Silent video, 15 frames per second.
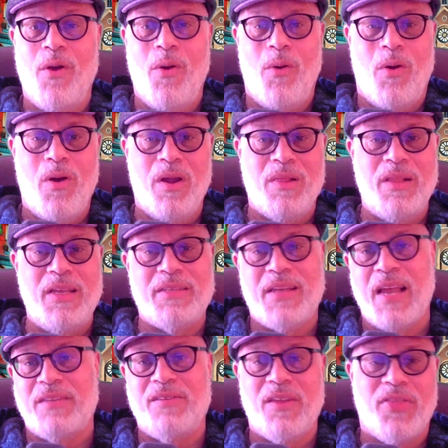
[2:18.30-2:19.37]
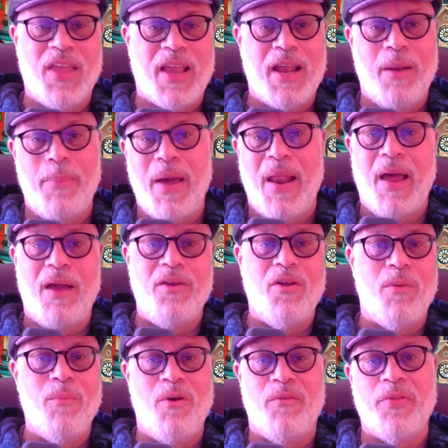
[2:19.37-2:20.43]
or at least gets you thinking about how you're
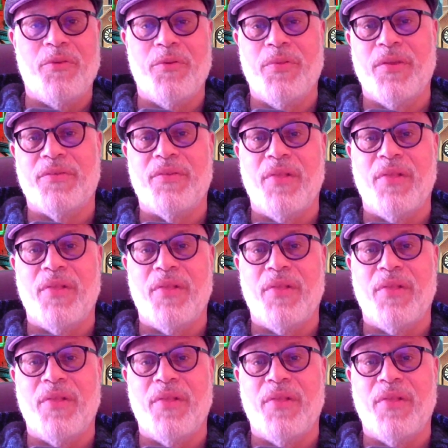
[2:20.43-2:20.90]
moving through this